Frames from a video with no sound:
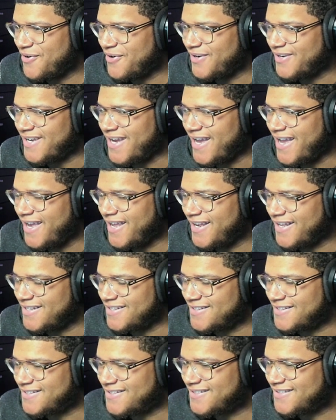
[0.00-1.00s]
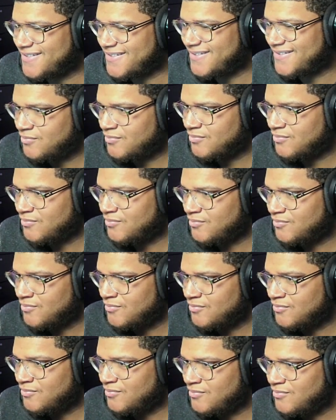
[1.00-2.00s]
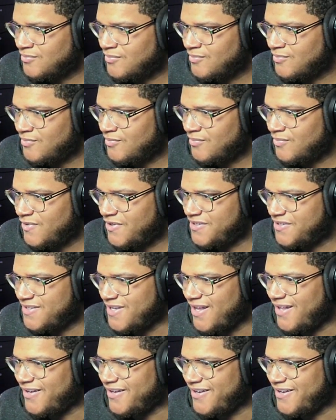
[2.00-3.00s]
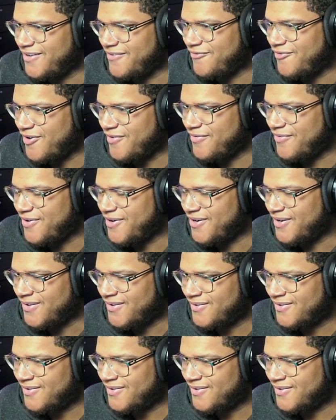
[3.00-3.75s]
guidance. She's not looking in front of her.